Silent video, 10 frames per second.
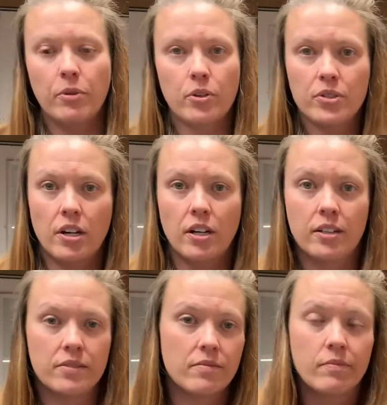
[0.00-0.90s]
goes
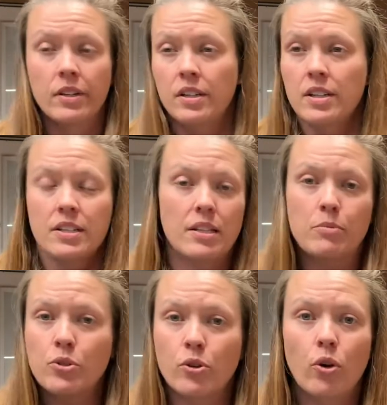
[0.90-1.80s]
on some
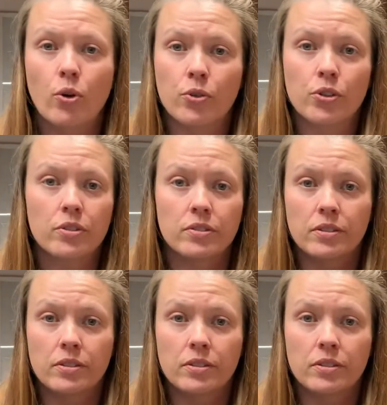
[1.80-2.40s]
sort of holder.